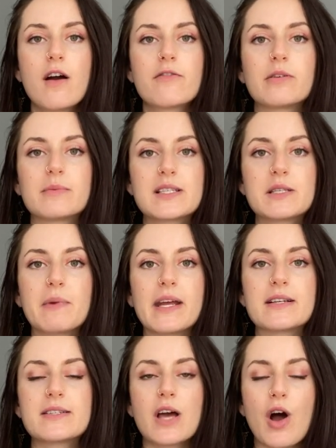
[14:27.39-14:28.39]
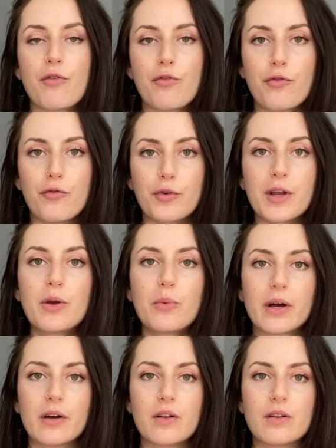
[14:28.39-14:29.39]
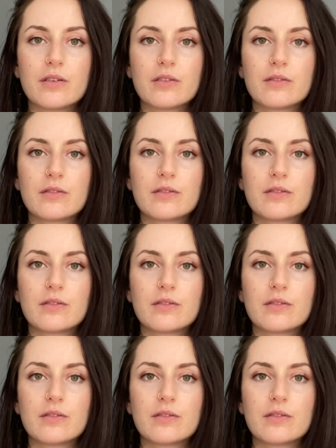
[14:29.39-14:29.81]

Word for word: from a space of free will,